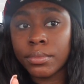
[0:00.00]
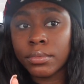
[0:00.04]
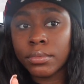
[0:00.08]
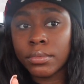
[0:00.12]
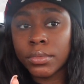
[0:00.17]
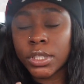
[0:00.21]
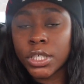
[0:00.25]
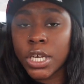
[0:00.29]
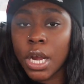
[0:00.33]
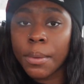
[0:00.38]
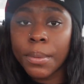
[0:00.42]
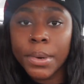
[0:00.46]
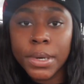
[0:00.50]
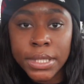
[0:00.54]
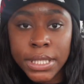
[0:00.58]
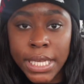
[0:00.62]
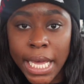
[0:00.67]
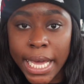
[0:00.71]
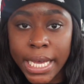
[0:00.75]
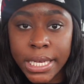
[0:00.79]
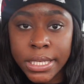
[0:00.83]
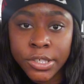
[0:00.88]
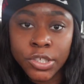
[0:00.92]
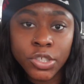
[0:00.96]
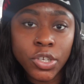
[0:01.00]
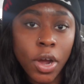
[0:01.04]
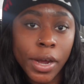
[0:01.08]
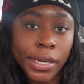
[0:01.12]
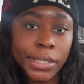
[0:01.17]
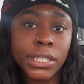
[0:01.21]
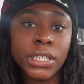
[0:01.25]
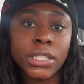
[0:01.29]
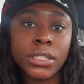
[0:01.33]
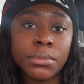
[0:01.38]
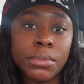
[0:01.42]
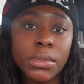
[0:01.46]
TurboTax
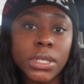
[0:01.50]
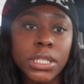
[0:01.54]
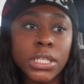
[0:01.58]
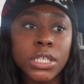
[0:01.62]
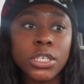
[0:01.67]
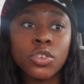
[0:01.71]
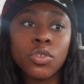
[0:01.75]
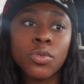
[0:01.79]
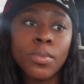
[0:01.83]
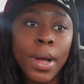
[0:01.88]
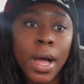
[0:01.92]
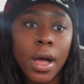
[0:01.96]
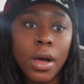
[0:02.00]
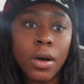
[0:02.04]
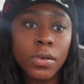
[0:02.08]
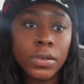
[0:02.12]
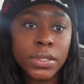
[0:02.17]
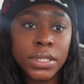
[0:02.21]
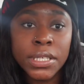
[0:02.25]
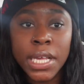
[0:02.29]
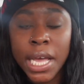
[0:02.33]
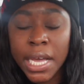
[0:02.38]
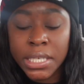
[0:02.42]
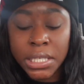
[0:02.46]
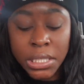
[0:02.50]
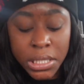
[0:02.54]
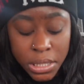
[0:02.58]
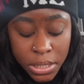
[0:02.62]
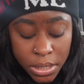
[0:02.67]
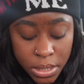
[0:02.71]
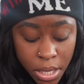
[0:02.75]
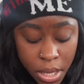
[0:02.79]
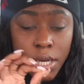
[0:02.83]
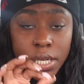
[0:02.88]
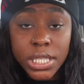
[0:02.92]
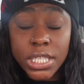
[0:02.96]
charges me to do my own
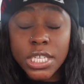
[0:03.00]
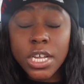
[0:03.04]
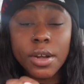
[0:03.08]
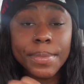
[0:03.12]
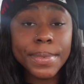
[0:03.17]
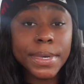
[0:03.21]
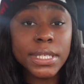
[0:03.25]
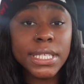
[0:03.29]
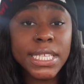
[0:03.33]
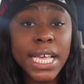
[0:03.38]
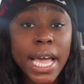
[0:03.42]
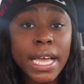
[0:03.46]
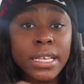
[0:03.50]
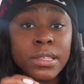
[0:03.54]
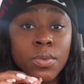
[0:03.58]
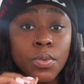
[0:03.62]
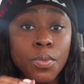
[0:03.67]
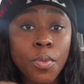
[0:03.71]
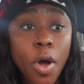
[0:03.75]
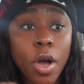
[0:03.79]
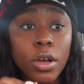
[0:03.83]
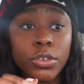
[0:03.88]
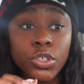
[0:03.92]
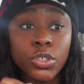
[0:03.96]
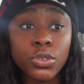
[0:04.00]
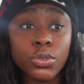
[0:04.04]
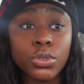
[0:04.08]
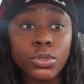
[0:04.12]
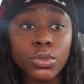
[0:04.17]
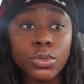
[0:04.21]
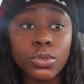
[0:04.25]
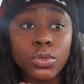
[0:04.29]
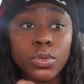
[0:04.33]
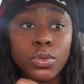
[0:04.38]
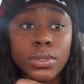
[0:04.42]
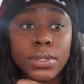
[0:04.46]
taxes. TurboTax walks you
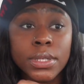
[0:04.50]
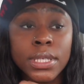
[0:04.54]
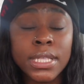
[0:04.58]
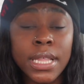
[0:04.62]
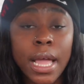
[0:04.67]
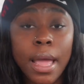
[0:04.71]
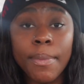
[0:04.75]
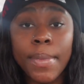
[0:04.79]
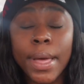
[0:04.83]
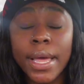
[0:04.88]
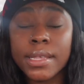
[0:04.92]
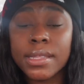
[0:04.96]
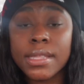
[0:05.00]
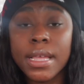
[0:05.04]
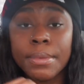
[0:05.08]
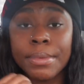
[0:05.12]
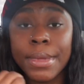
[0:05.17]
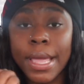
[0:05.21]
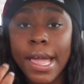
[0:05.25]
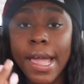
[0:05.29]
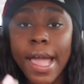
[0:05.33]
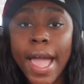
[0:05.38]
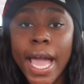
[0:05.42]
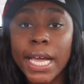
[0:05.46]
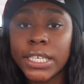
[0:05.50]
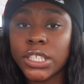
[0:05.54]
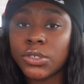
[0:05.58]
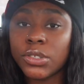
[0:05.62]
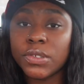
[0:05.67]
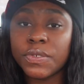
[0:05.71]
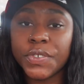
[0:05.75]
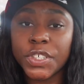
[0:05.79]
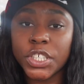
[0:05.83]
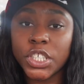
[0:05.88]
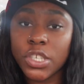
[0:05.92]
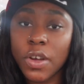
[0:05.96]
through step by step. They ask you
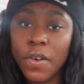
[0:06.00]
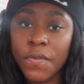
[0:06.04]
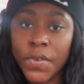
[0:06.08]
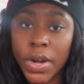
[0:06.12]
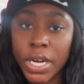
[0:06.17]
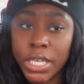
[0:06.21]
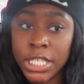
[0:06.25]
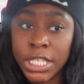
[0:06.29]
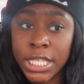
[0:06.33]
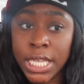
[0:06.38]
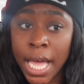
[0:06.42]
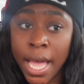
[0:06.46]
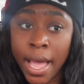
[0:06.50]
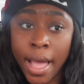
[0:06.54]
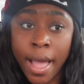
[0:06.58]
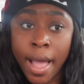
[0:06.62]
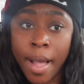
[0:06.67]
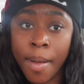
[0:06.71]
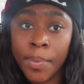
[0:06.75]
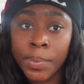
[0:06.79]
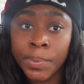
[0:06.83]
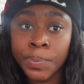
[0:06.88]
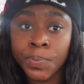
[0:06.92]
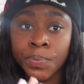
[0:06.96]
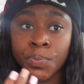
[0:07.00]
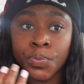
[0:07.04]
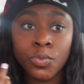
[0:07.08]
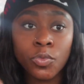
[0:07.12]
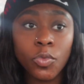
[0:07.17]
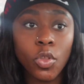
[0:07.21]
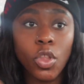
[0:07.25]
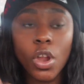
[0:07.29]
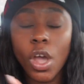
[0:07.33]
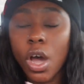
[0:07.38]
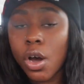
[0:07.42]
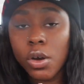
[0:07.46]
if it's your first time.
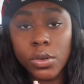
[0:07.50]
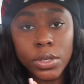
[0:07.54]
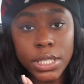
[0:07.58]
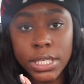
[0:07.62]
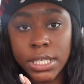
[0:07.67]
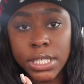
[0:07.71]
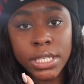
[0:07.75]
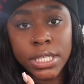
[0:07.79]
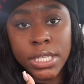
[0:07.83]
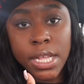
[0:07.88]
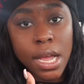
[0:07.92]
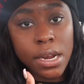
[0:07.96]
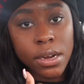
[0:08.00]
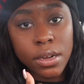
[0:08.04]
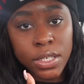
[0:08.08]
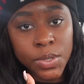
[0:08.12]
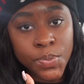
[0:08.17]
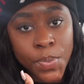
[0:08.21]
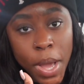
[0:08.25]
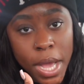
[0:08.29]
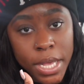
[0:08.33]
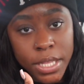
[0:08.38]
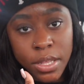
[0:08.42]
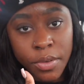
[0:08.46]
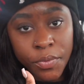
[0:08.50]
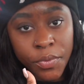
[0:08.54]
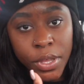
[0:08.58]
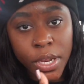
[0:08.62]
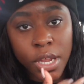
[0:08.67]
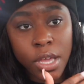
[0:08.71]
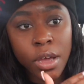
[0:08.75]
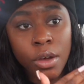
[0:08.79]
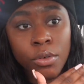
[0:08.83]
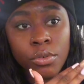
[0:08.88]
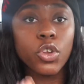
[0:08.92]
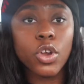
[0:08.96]
No, this is not no sponsored
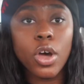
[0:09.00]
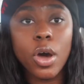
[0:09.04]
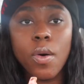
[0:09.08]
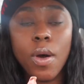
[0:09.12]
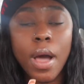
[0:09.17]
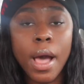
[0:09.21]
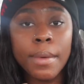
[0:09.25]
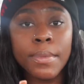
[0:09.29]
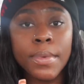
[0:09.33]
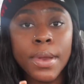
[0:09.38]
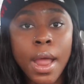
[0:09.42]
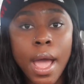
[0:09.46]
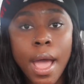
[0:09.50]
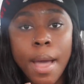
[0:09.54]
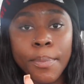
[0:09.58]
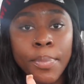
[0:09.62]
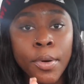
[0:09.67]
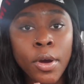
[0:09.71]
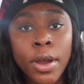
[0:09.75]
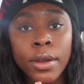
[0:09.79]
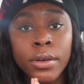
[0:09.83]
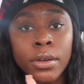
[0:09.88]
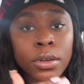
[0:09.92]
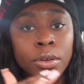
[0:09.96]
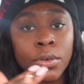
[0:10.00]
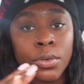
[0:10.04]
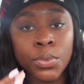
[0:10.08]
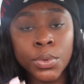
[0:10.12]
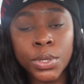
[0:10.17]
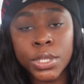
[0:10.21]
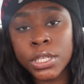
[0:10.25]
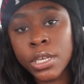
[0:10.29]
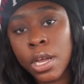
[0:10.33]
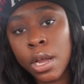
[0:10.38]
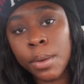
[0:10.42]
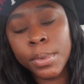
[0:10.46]
video. No, I'm not partnered
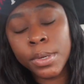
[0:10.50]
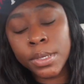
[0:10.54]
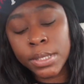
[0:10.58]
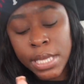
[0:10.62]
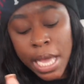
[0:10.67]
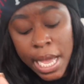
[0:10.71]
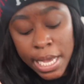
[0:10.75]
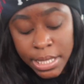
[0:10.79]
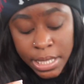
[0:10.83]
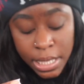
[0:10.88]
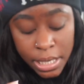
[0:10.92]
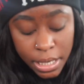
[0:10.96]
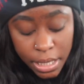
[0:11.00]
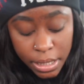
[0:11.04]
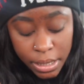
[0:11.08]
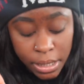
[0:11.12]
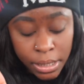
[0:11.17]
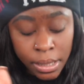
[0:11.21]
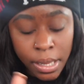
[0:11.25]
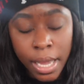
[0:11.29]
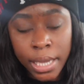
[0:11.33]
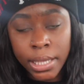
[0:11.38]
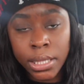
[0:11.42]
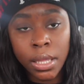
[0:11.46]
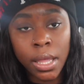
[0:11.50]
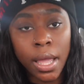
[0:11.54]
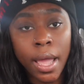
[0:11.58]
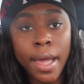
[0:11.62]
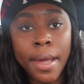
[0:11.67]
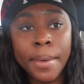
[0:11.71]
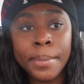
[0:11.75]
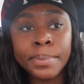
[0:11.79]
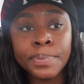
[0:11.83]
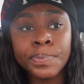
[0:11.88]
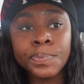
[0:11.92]
with TurboTax or nothing like that.